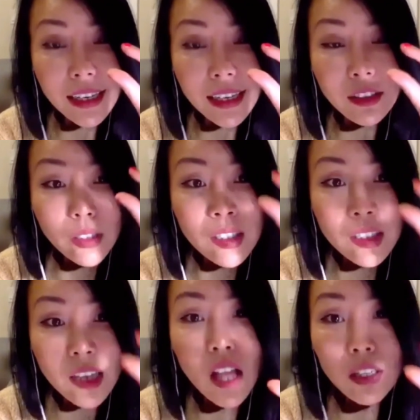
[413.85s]
So the
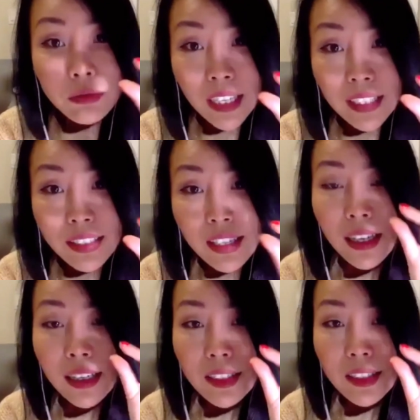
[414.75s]
style of writing
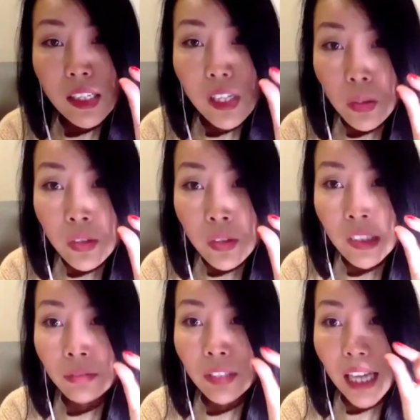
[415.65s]
is closely
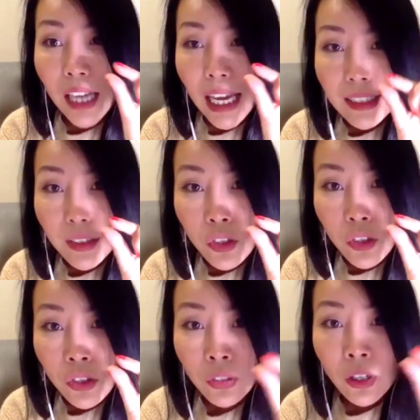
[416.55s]
related
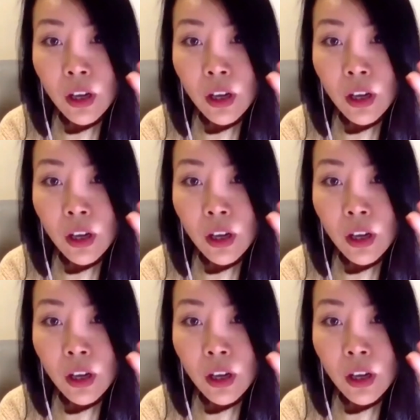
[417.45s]
to